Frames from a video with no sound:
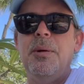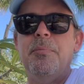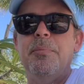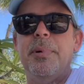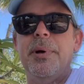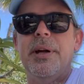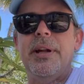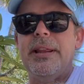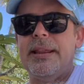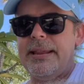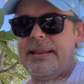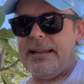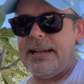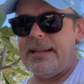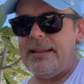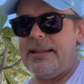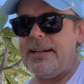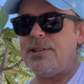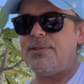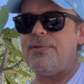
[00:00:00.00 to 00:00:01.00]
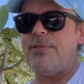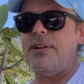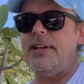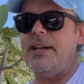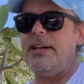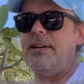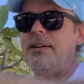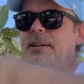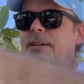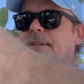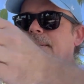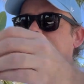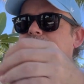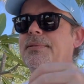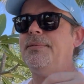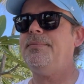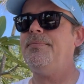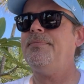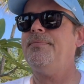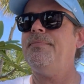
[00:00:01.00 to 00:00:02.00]
but that's for later.
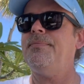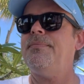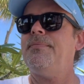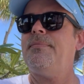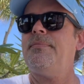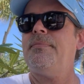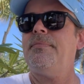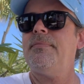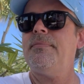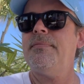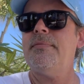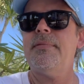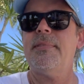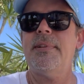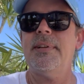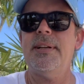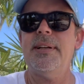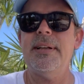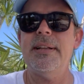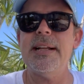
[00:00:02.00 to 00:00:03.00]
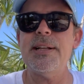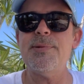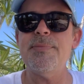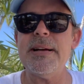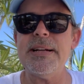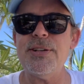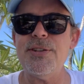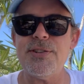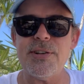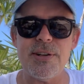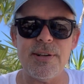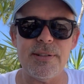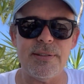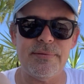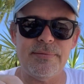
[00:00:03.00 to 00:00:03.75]
That's my dessert.